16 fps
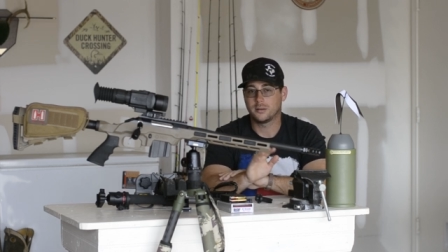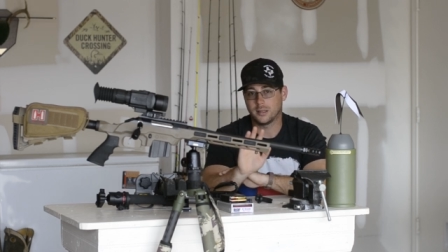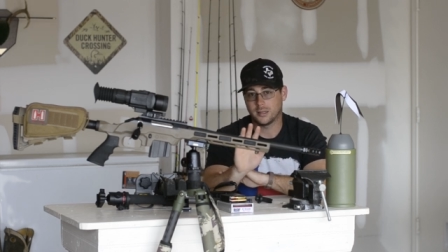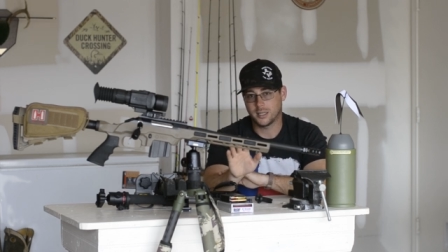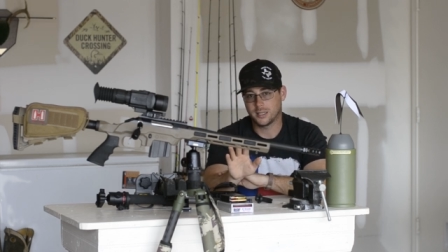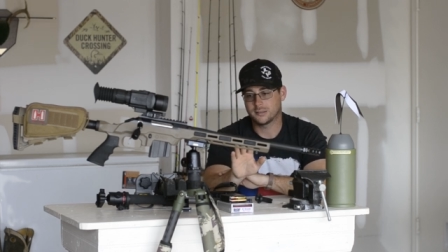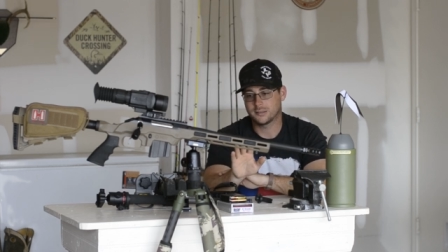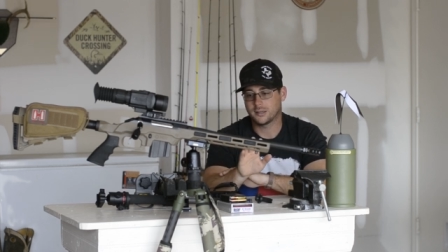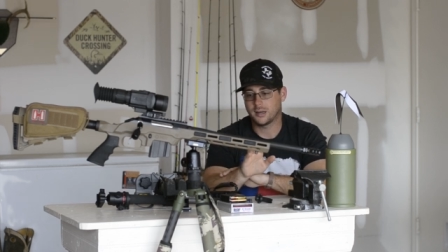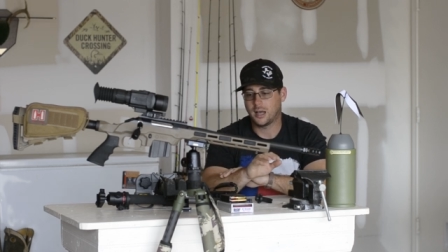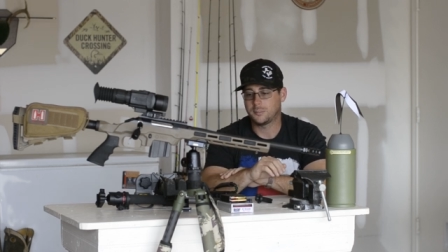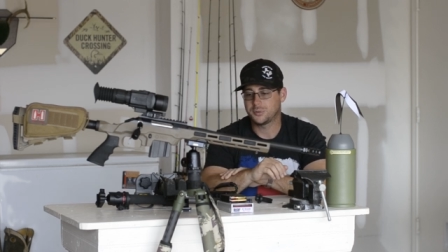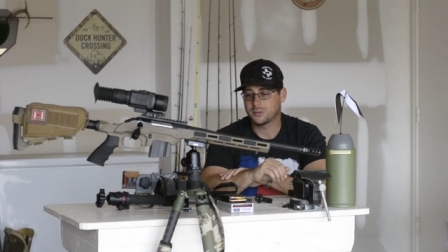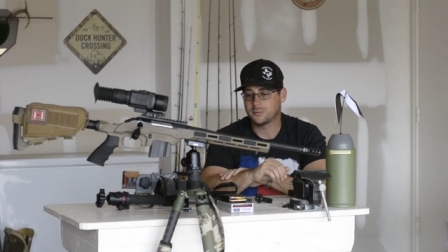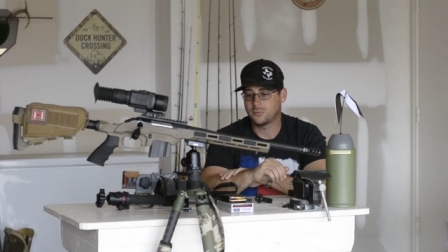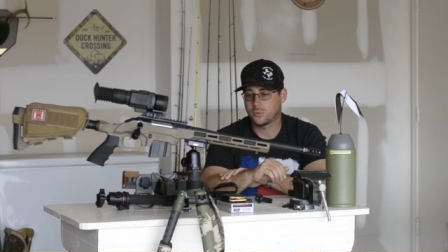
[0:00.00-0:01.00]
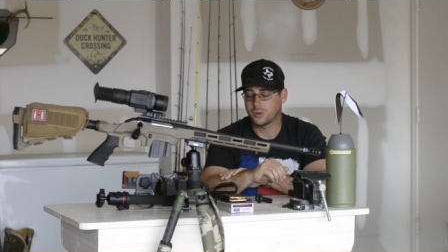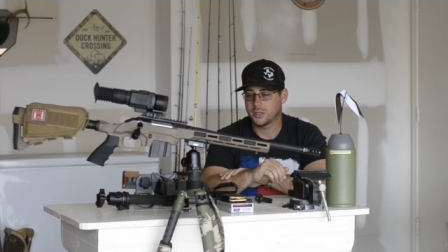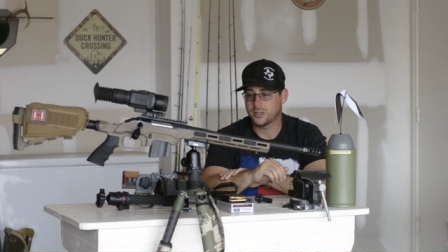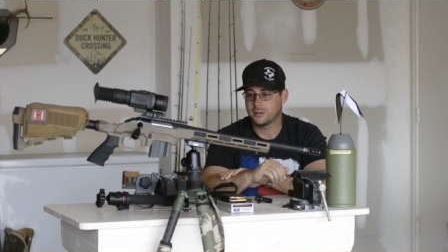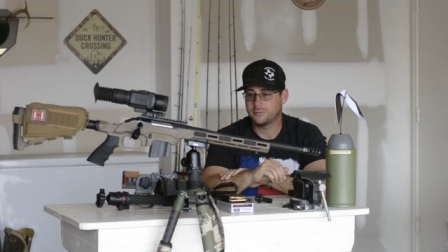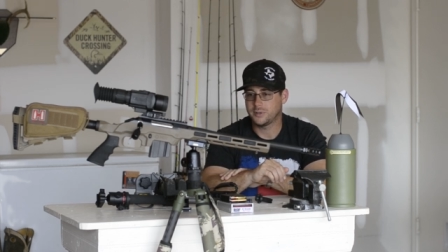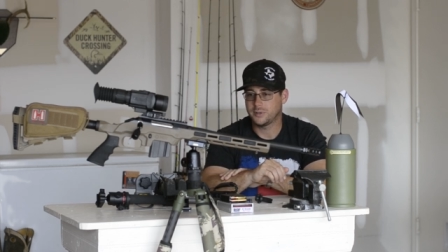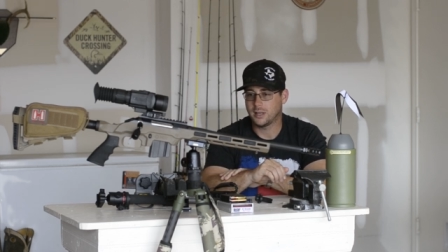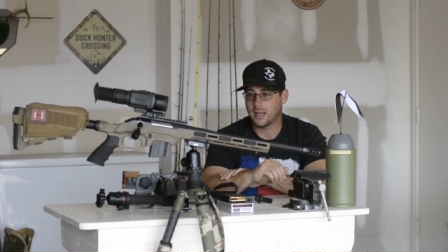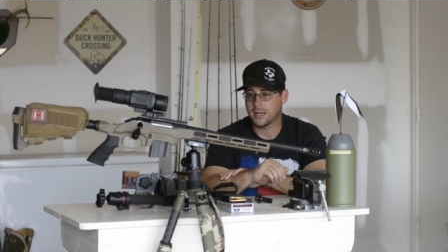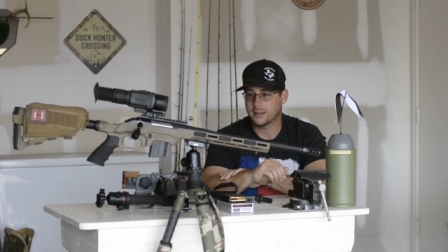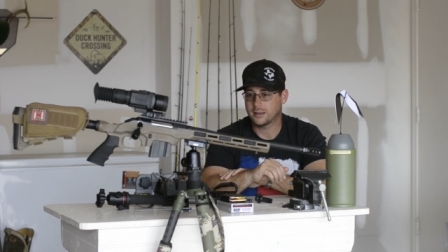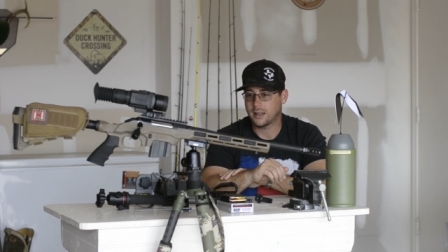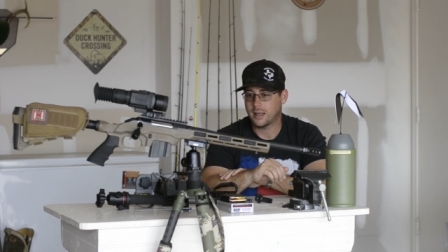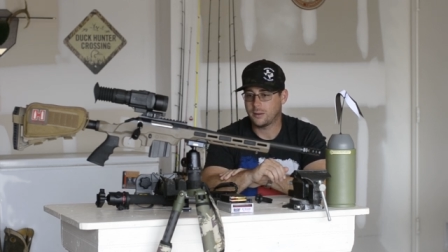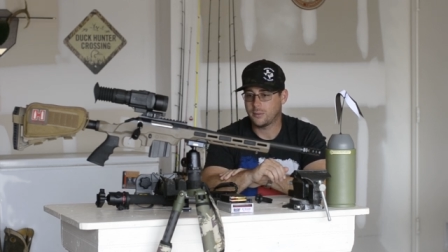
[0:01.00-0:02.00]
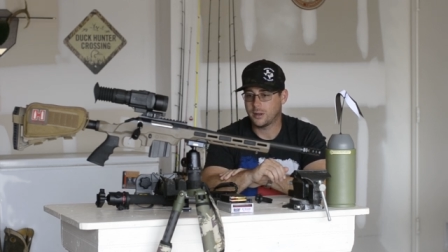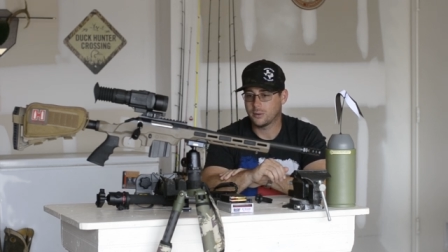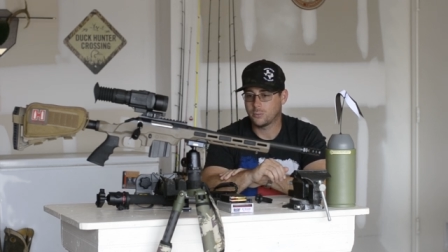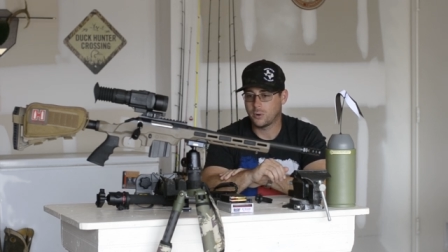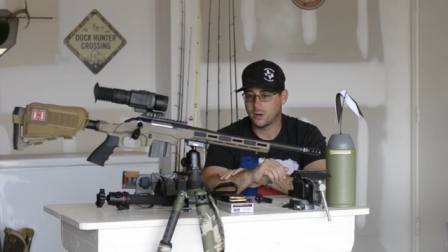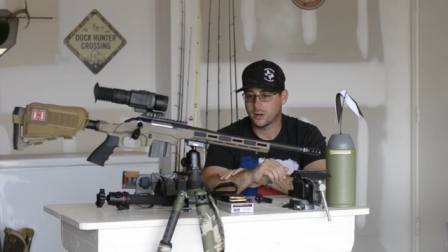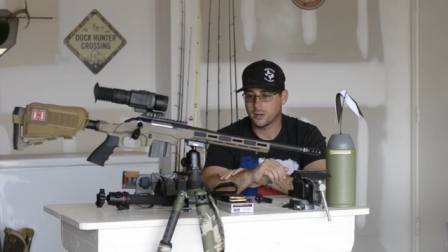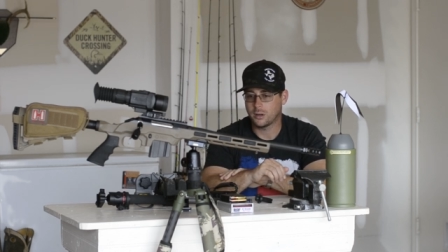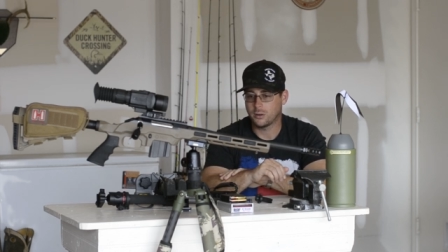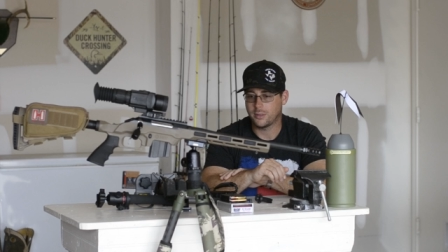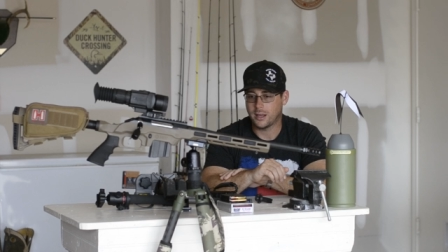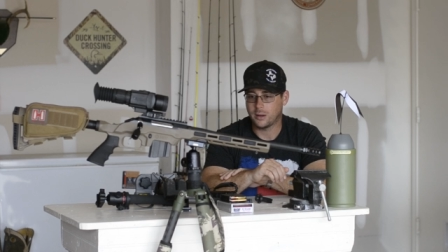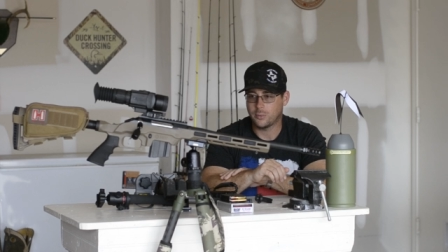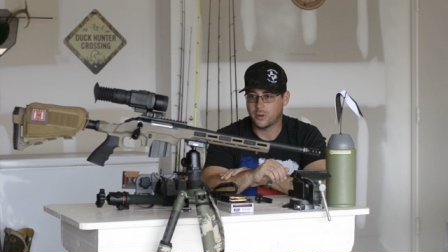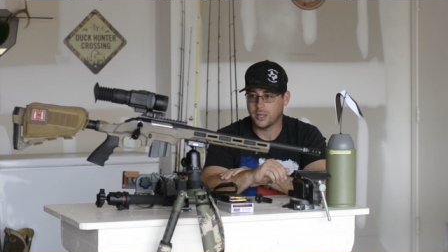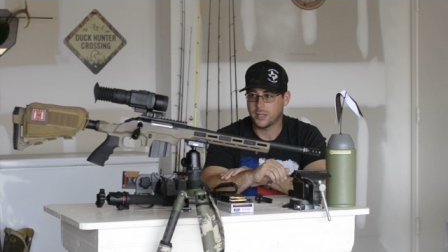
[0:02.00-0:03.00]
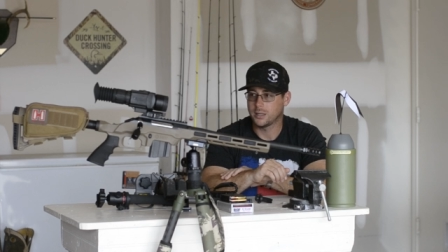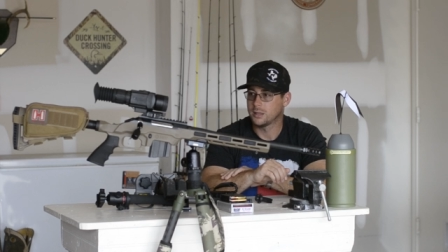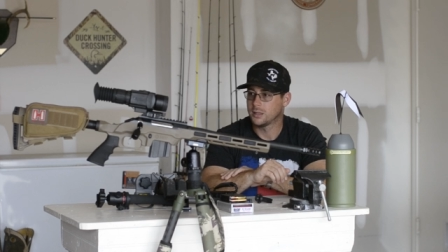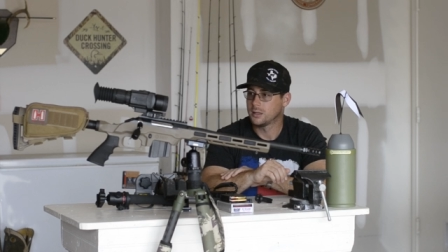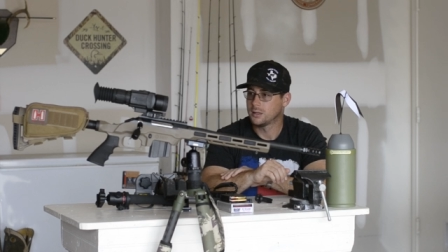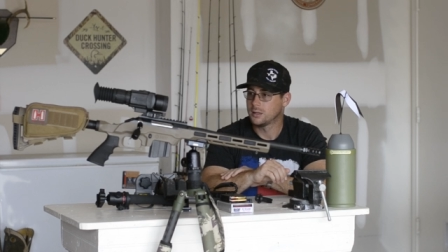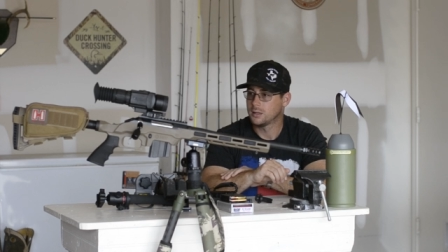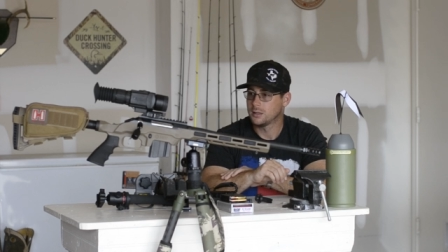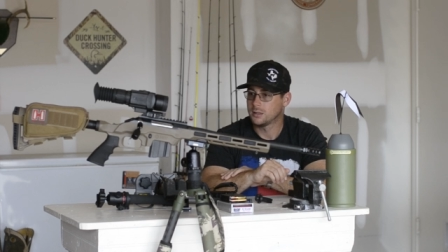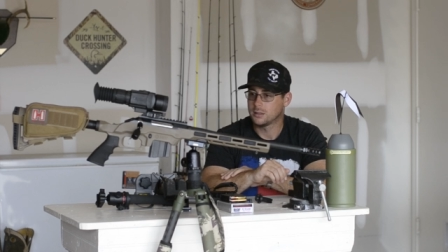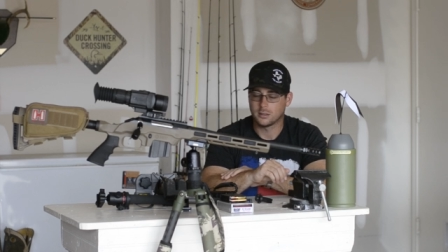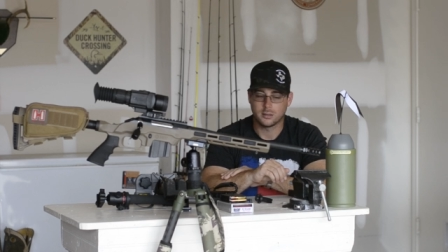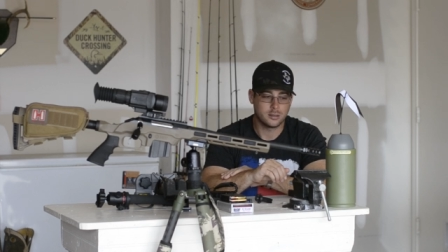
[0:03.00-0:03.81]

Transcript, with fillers: But that it is an option for you if you like that way or want to go that way.